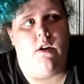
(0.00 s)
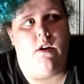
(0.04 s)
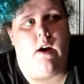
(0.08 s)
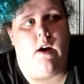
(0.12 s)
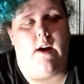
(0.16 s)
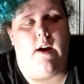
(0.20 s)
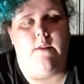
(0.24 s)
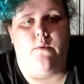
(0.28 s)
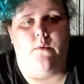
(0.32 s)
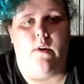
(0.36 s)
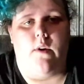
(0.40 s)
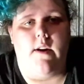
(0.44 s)

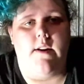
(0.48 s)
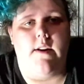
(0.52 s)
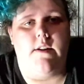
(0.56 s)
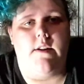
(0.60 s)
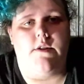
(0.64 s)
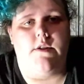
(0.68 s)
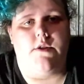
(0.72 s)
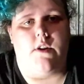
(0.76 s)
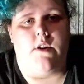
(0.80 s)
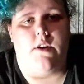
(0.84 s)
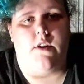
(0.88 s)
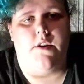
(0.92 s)
wanted
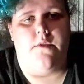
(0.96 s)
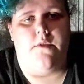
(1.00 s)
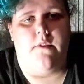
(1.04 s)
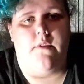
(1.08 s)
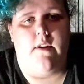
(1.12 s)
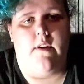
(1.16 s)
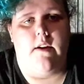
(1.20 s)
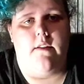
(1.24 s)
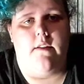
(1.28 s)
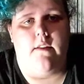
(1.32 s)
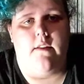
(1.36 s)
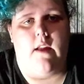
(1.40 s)
to start
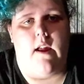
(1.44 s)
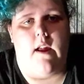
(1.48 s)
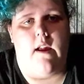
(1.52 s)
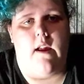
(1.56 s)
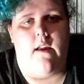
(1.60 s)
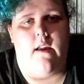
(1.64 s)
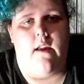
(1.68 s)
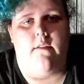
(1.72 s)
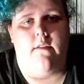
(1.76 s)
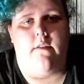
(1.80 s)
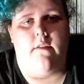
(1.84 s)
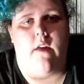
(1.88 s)
doing
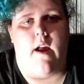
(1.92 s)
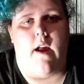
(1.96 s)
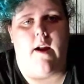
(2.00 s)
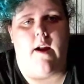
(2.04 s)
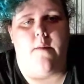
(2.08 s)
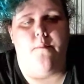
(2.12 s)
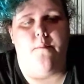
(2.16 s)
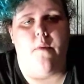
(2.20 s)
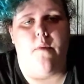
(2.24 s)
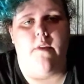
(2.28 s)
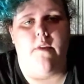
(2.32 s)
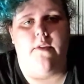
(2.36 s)
these like
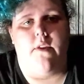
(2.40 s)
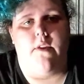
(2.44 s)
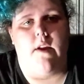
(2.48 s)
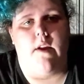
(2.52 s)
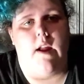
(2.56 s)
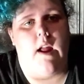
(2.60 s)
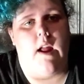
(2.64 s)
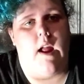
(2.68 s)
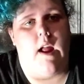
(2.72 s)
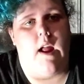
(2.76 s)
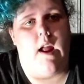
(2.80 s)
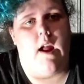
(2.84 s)

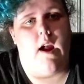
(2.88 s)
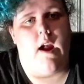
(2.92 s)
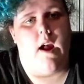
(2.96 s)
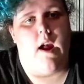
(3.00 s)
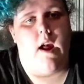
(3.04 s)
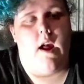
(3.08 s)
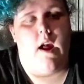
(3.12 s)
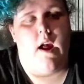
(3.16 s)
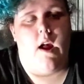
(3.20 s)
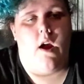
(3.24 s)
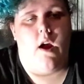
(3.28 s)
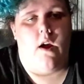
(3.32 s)
monthly
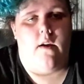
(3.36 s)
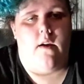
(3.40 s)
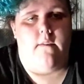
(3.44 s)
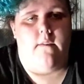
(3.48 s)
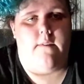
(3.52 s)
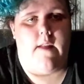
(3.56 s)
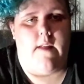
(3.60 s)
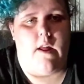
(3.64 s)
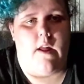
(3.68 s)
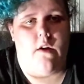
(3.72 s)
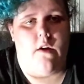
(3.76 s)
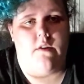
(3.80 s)

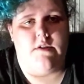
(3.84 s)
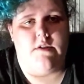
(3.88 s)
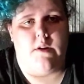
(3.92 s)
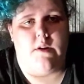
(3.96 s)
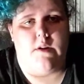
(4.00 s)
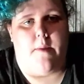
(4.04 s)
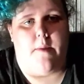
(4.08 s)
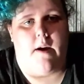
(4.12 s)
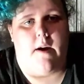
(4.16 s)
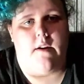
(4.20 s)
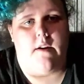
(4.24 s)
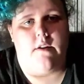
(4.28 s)
videos
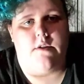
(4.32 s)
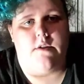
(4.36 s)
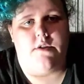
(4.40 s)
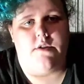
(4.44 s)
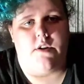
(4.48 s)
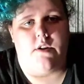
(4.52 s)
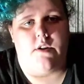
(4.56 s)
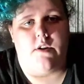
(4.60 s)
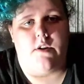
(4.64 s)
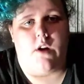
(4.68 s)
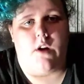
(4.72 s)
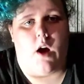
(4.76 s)
about a
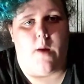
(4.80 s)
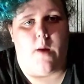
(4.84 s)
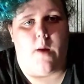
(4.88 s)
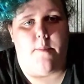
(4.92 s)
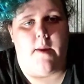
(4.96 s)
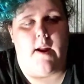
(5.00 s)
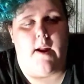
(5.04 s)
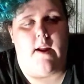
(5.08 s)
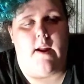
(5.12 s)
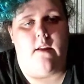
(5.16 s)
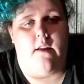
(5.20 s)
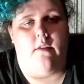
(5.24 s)
certain
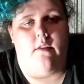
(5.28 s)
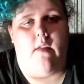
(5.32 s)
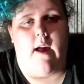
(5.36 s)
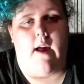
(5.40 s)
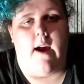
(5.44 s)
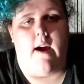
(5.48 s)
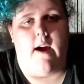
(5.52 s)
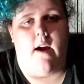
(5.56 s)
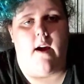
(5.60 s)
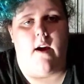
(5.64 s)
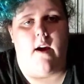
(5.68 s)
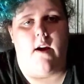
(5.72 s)
topic.
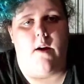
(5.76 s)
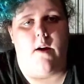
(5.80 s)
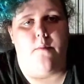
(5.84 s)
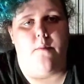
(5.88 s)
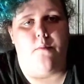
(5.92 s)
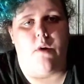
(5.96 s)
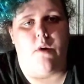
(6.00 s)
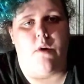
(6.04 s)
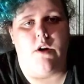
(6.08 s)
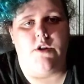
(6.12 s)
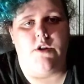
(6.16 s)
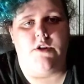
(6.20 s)

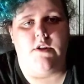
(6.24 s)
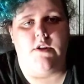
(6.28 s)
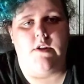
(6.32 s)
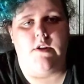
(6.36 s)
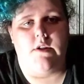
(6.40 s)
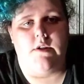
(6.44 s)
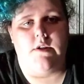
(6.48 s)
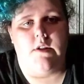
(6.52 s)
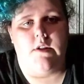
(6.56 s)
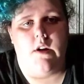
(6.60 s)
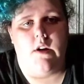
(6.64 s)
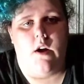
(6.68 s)

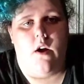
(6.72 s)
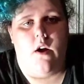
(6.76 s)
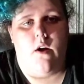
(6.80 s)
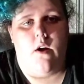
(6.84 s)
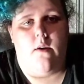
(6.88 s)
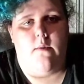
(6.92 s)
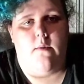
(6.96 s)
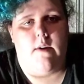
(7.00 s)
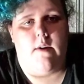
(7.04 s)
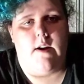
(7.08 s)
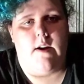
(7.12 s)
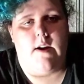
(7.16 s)
Marches
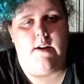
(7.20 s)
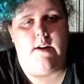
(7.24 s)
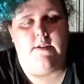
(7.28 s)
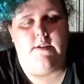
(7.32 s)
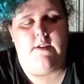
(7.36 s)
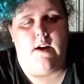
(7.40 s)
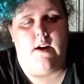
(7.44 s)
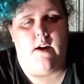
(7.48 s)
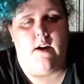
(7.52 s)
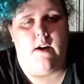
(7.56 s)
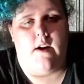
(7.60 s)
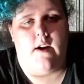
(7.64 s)
was
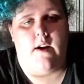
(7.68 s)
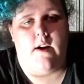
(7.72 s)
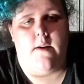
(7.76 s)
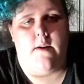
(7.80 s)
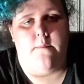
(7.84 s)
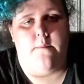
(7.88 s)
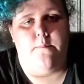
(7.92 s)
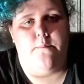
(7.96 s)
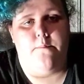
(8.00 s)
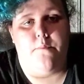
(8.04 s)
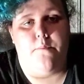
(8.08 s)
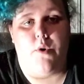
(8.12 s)

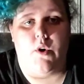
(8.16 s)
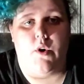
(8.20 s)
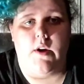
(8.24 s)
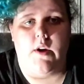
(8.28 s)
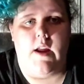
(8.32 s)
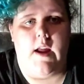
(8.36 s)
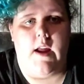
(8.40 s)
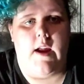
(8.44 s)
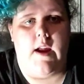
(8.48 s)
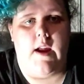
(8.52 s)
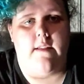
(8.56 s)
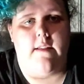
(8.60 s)

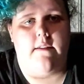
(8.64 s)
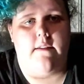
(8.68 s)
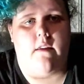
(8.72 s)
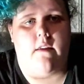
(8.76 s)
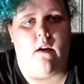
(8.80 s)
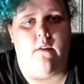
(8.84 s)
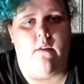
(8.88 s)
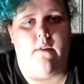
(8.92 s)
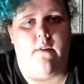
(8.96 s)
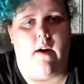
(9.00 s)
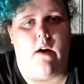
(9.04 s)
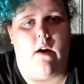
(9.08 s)
bullying and
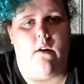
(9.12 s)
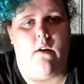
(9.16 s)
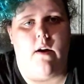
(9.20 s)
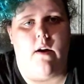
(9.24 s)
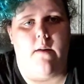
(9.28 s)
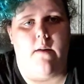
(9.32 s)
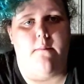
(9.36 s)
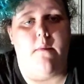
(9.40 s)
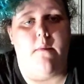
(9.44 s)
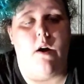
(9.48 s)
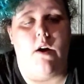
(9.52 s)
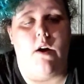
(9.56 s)
stuff, how
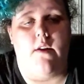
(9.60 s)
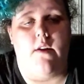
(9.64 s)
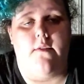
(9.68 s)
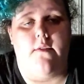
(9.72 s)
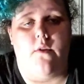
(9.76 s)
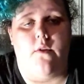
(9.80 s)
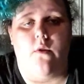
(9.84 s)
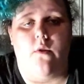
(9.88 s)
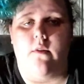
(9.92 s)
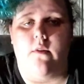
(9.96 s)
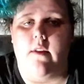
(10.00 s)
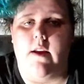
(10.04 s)
I'm
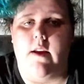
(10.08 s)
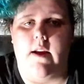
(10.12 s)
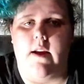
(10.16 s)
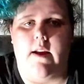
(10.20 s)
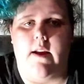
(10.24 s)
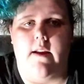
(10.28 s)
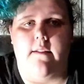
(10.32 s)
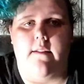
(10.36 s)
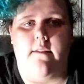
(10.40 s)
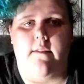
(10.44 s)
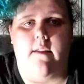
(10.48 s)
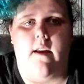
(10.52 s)
totally
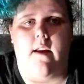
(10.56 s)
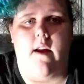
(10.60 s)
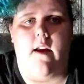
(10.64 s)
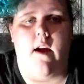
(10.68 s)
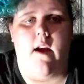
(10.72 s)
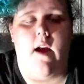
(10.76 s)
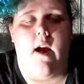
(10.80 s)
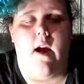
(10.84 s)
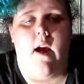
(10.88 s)
against it